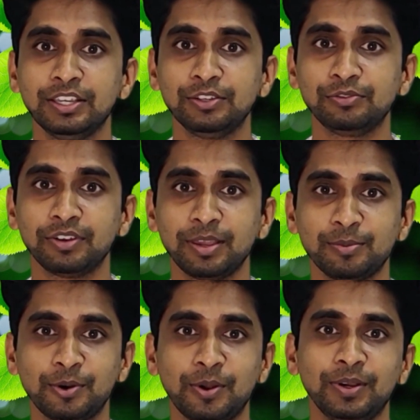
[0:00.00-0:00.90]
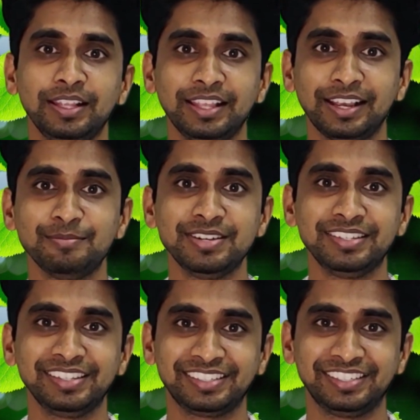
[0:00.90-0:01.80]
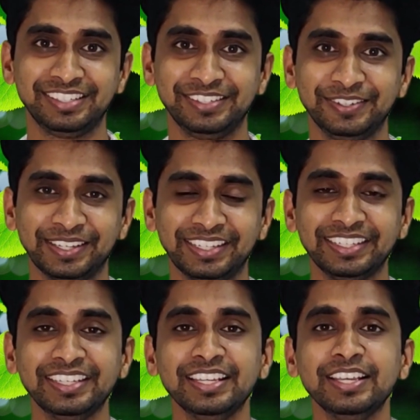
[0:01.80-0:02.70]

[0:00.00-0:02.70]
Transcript: if I am wrong in the comment section, okay?